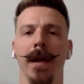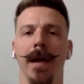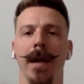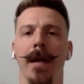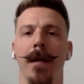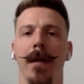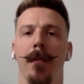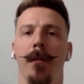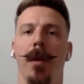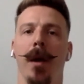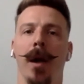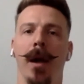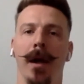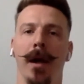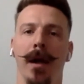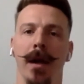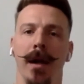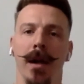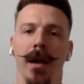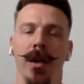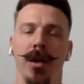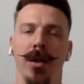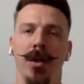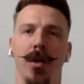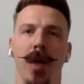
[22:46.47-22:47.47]
But
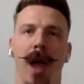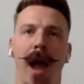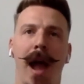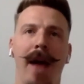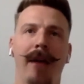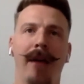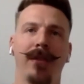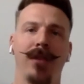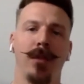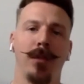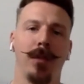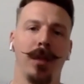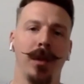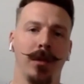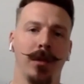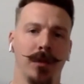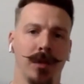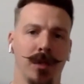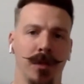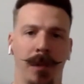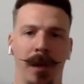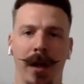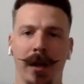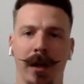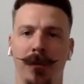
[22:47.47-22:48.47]
you have to be
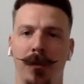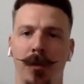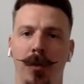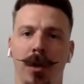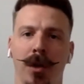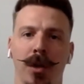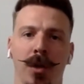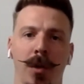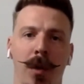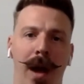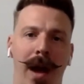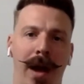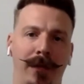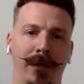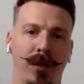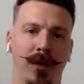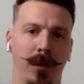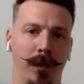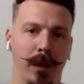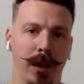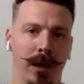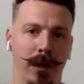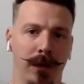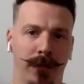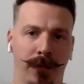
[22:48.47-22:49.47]
respectful. You have to
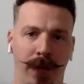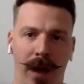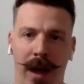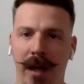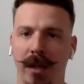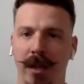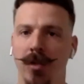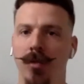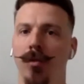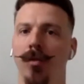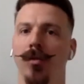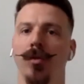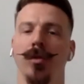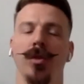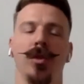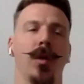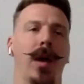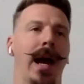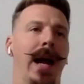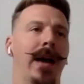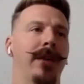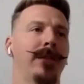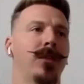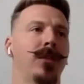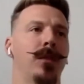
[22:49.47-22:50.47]
be factual. You
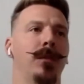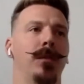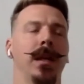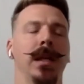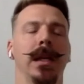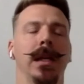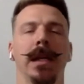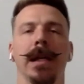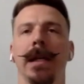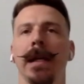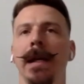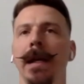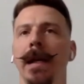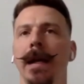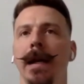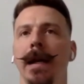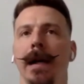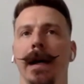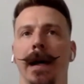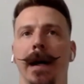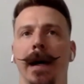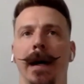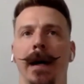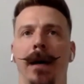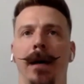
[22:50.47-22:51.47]
have to be
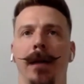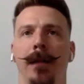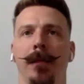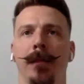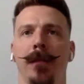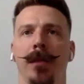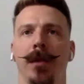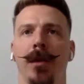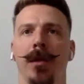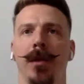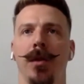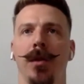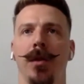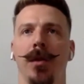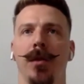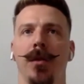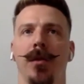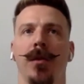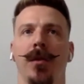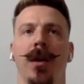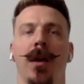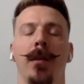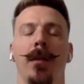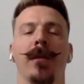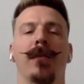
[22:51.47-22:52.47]

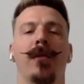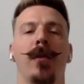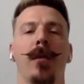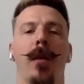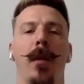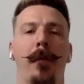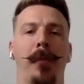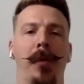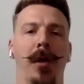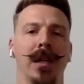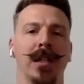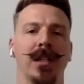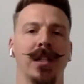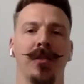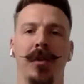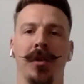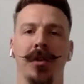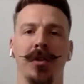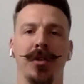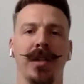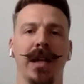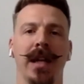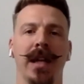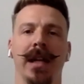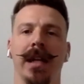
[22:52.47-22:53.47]
coming from a place of
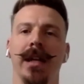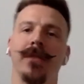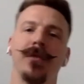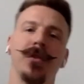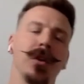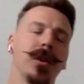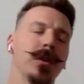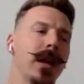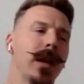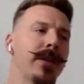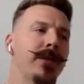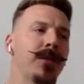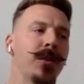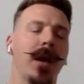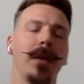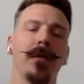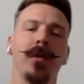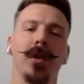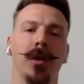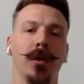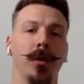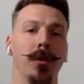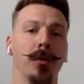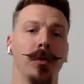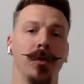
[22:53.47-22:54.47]
understanding. If you're
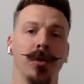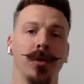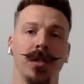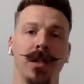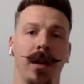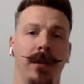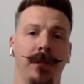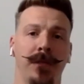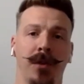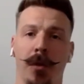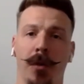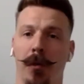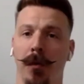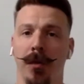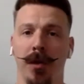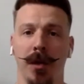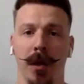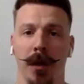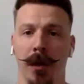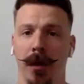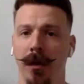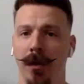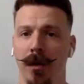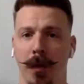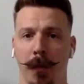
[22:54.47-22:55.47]
having to Google stuff to
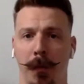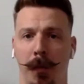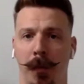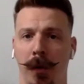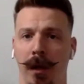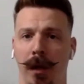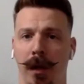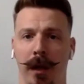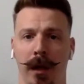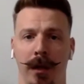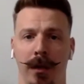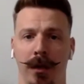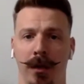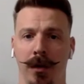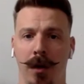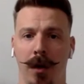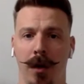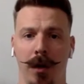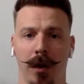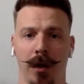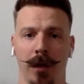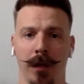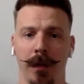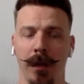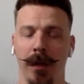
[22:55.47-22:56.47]
put it in your
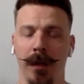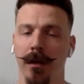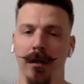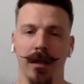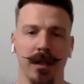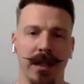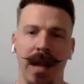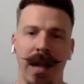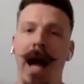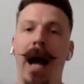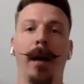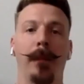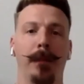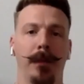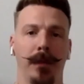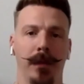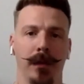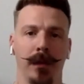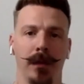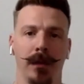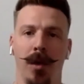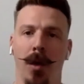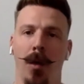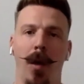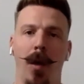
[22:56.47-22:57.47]
argument, stop.
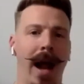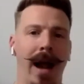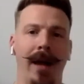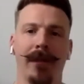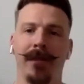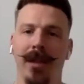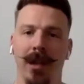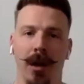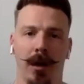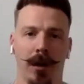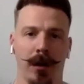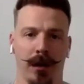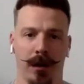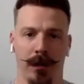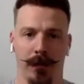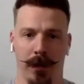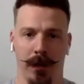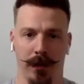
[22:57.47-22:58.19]
Don't have the argument.